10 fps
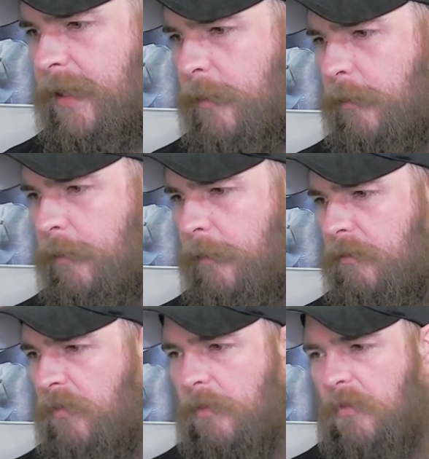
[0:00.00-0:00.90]
some
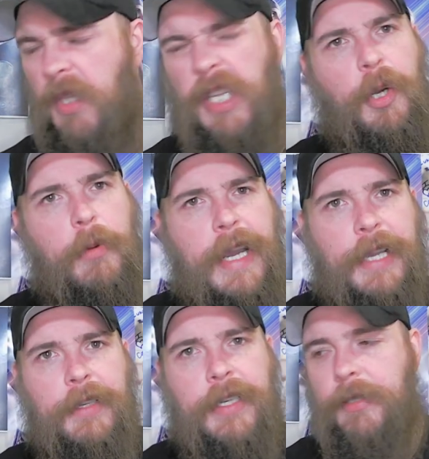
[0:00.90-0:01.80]
liquor
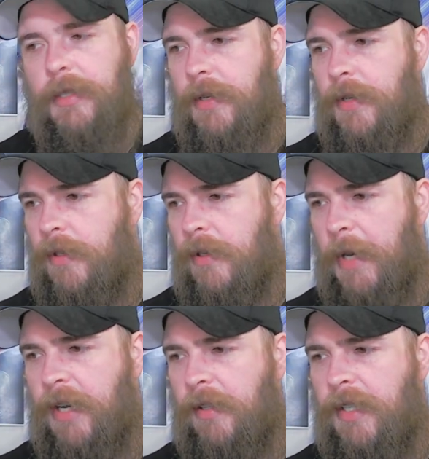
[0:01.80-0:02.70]
back there, so
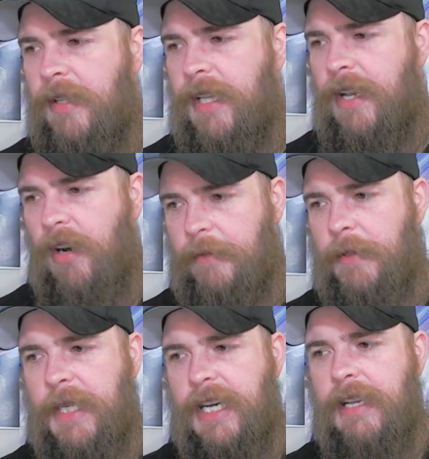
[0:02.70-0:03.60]
apparently they
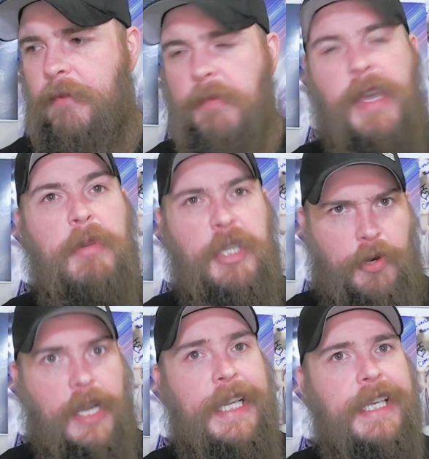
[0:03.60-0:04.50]
oftentimes maybe
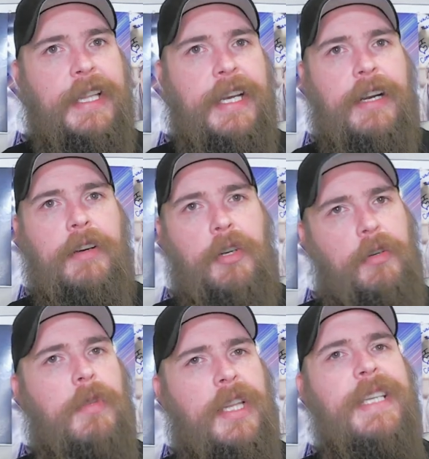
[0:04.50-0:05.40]
drink in there,
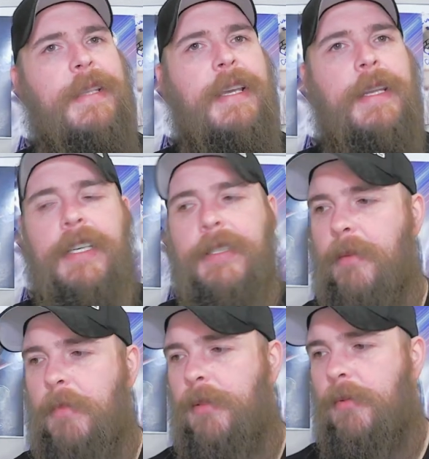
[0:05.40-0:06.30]
or at least he does. I
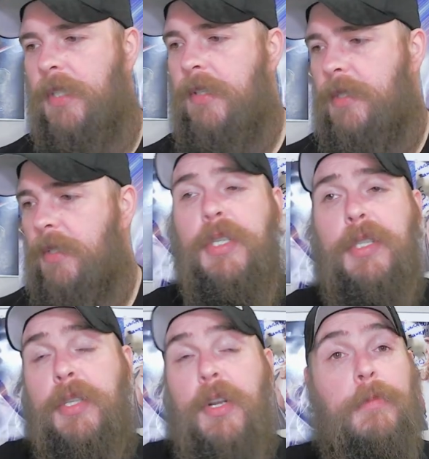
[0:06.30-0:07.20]
mean, this is
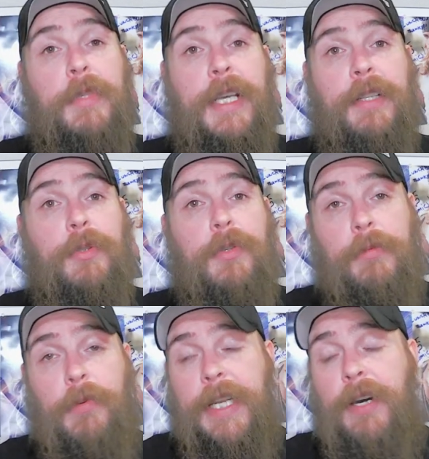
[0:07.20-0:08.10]
just circumstantial.
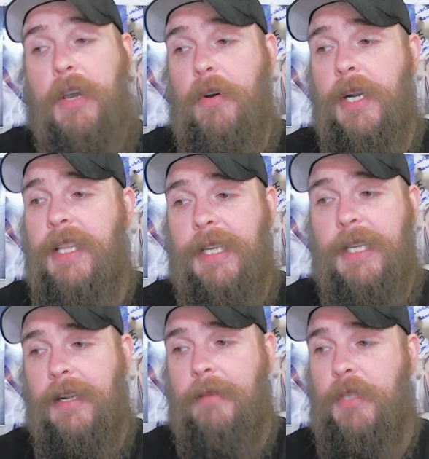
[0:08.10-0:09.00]
We don't know anything
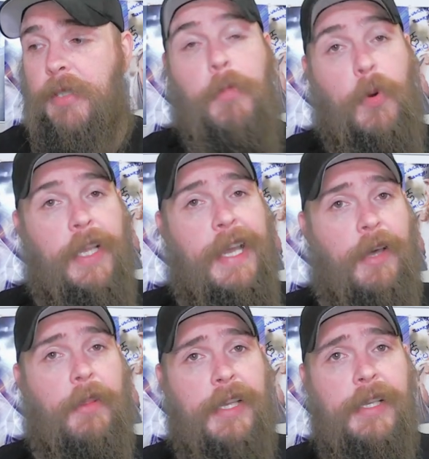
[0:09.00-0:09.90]
yet. I'm just pointing
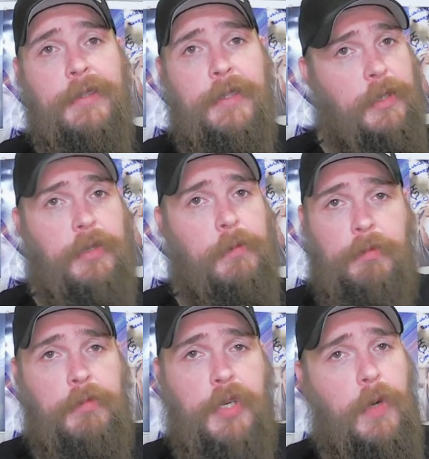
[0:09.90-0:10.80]
out things, and you
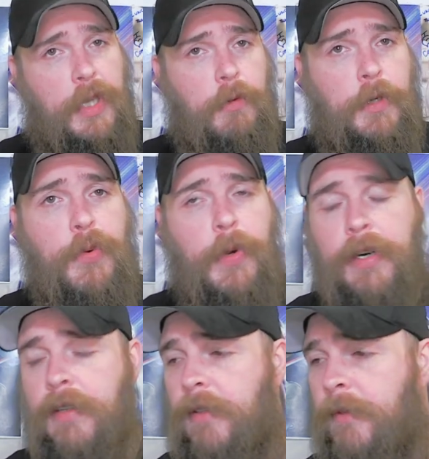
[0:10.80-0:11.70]
do with it what you
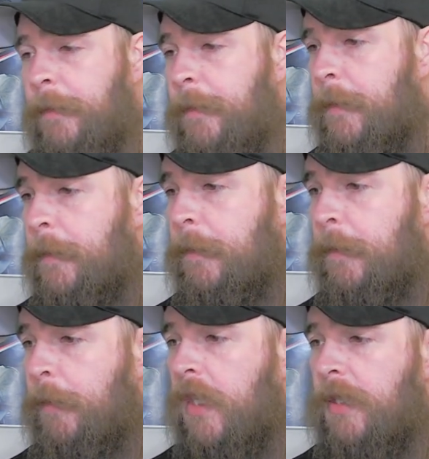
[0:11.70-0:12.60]
will.
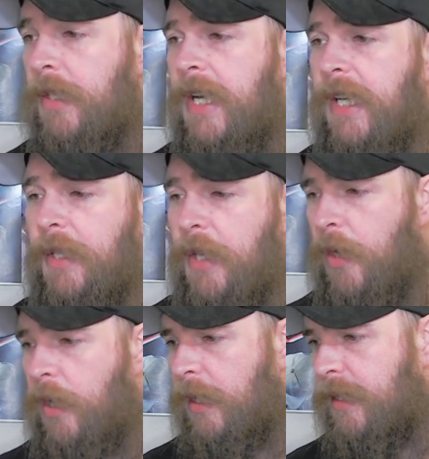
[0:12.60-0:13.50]
Let's go ahead and go
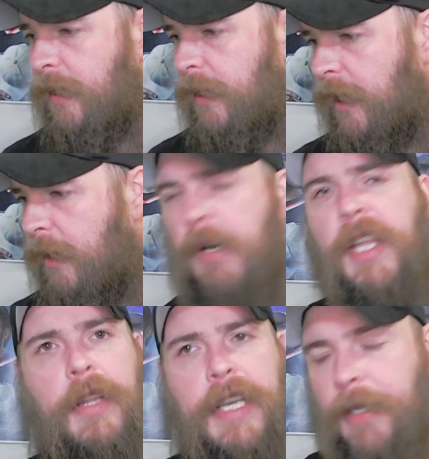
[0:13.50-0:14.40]
on to a
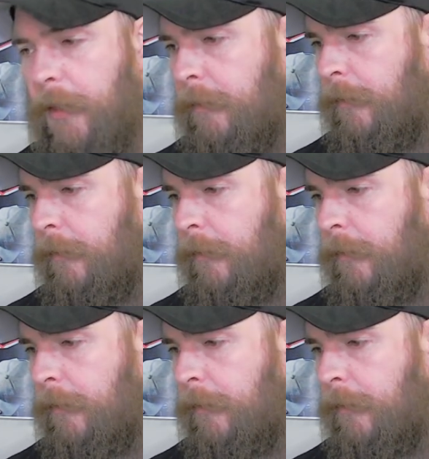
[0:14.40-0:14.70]
month later.